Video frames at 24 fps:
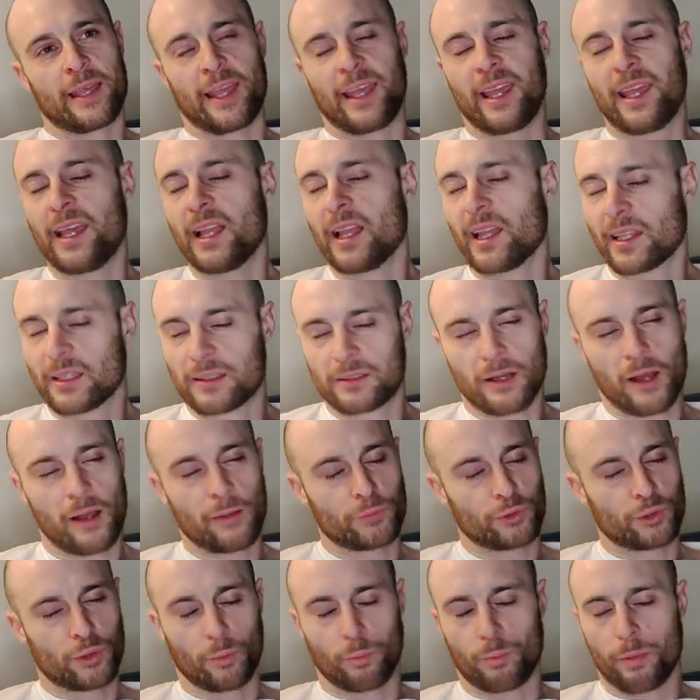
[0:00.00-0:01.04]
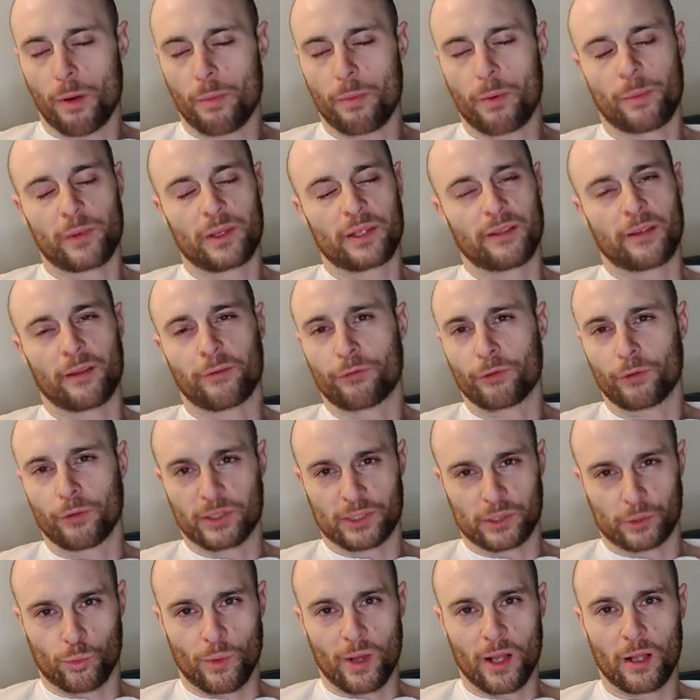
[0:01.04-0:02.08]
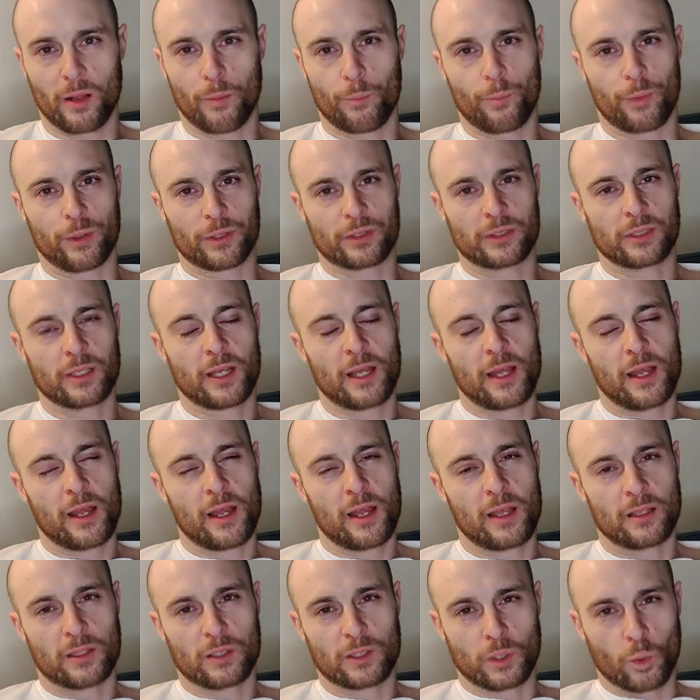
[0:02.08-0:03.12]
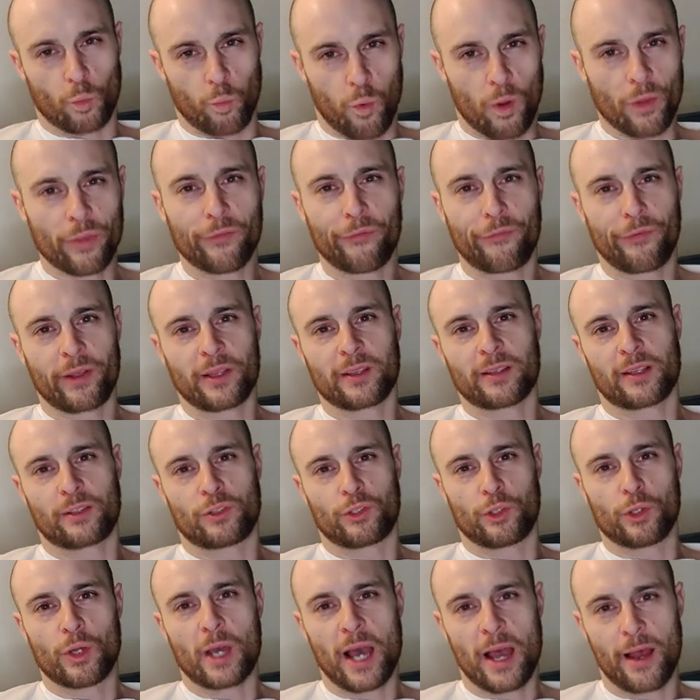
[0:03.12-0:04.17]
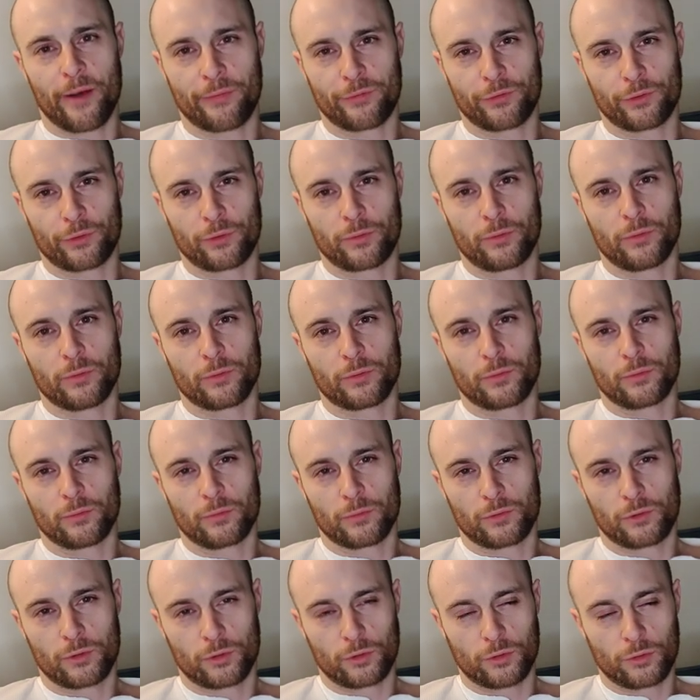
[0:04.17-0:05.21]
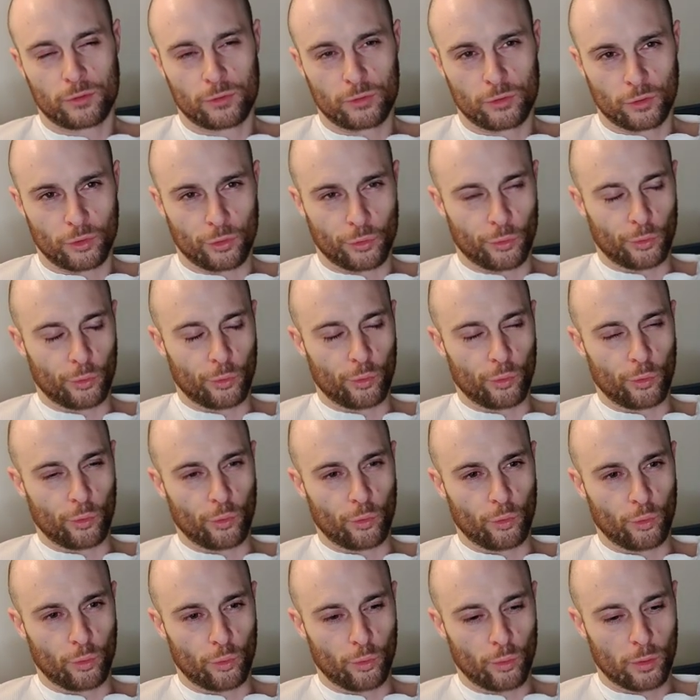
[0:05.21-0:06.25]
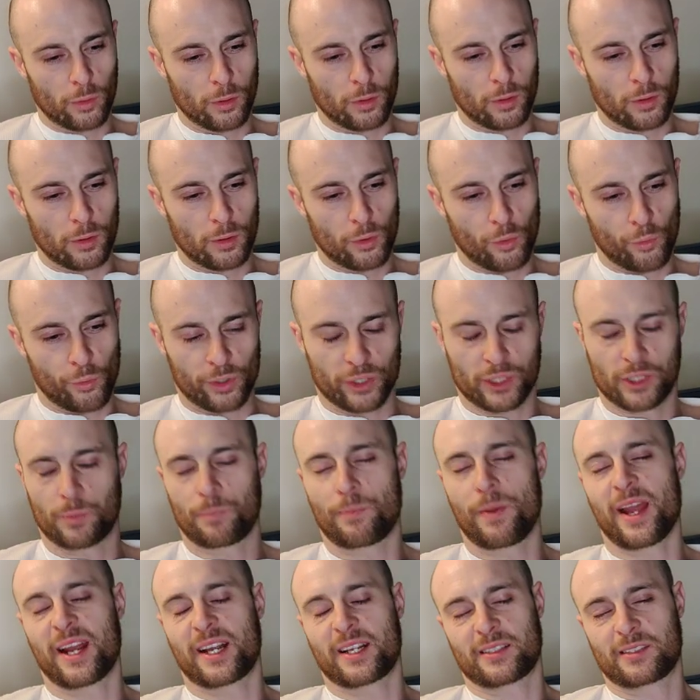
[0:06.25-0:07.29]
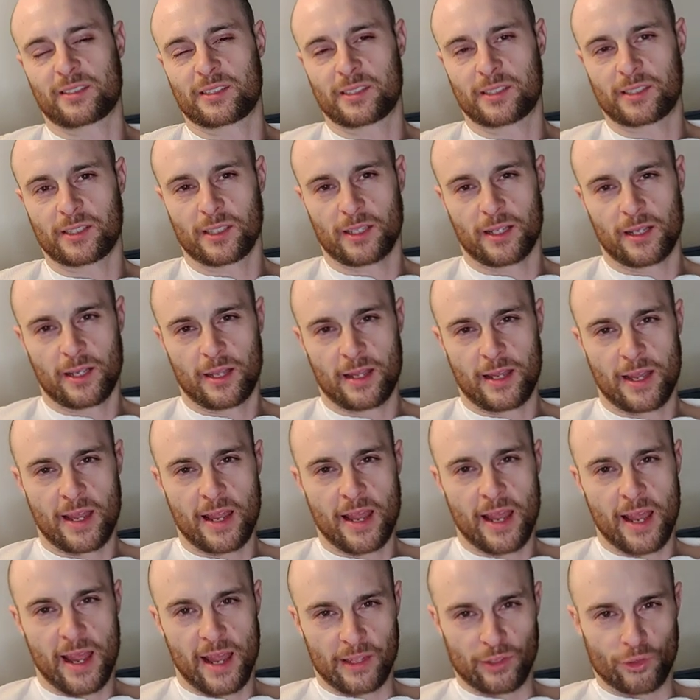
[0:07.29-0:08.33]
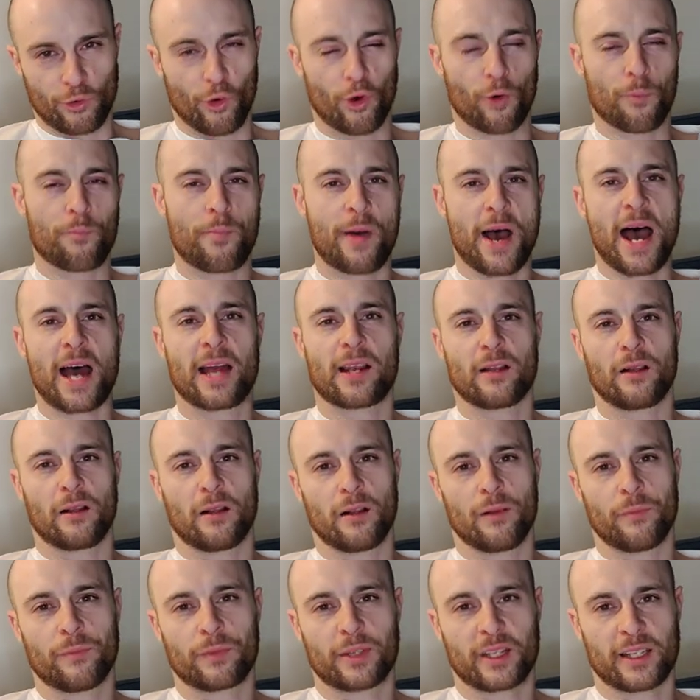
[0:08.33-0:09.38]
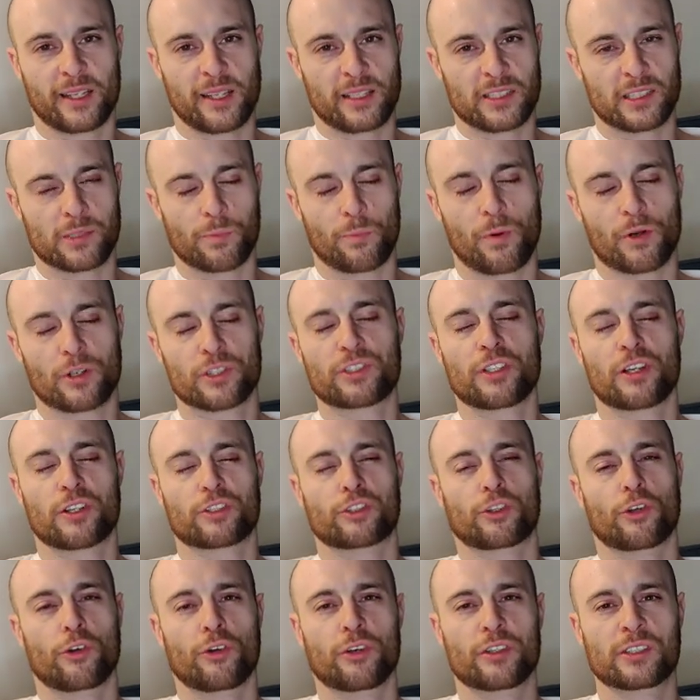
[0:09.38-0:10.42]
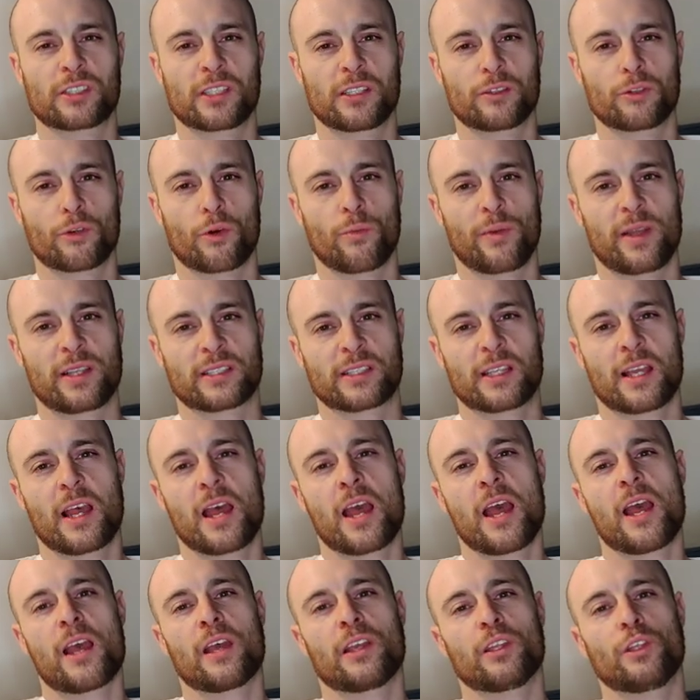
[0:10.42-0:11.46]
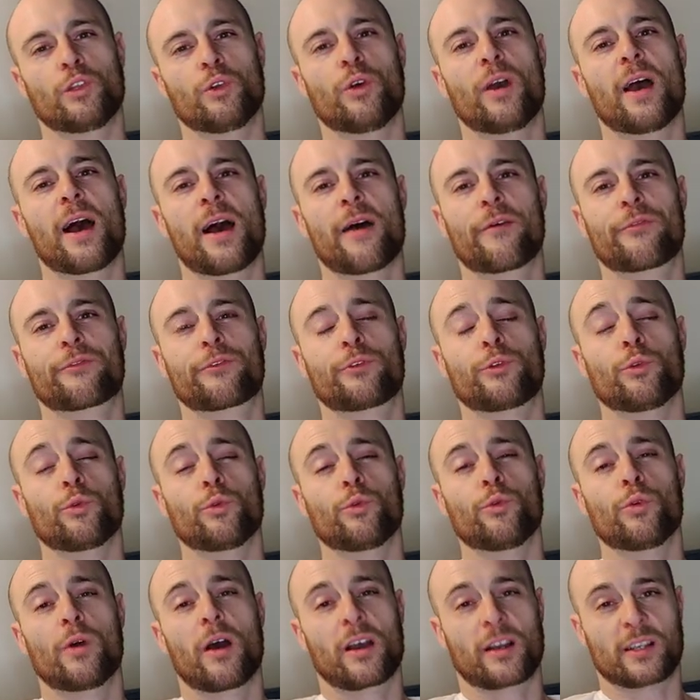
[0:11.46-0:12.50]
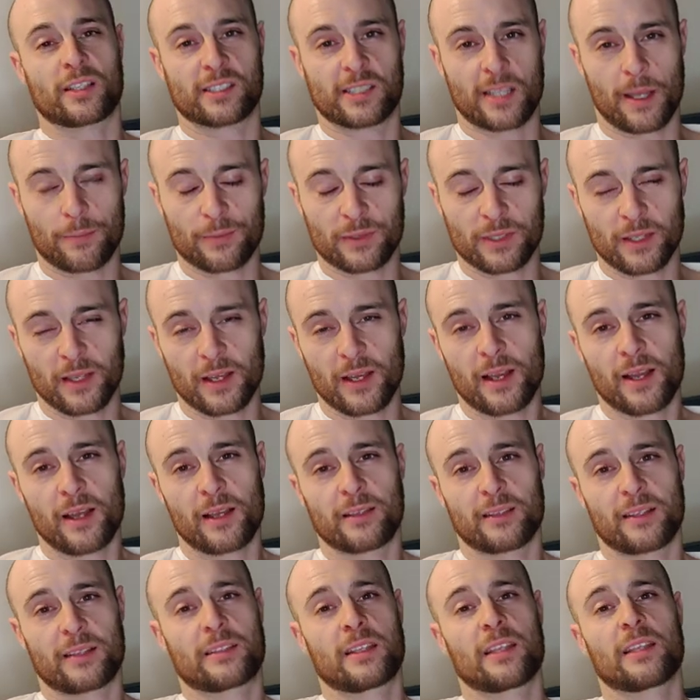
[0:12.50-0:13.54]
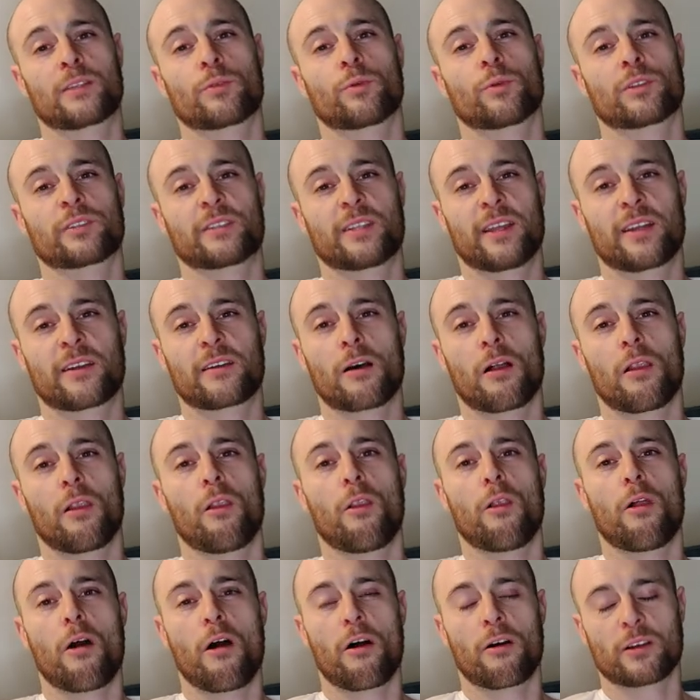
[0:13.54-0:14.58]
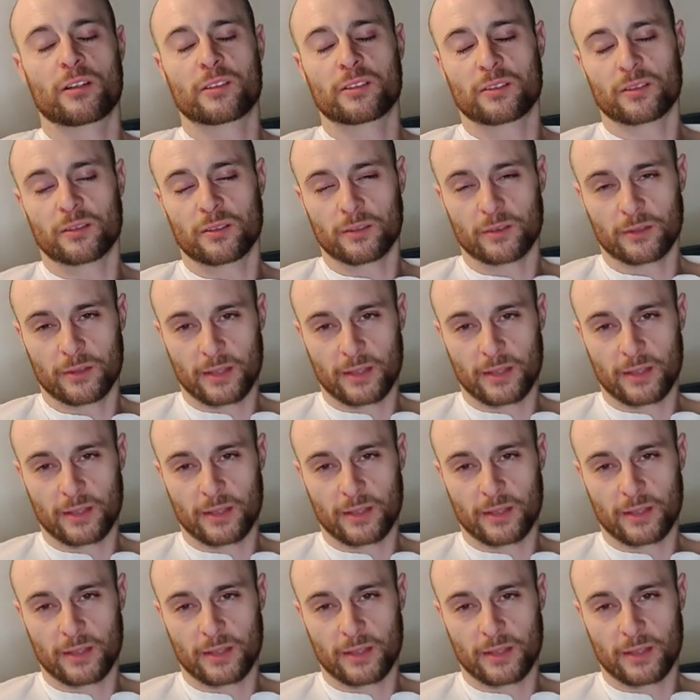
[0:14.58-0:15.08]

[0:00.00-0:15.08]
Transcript: healing times will probably differ as well. But the one thing that you have to respect in your battle against Parsonage-Turner syndrome is you have to accept that it will take a long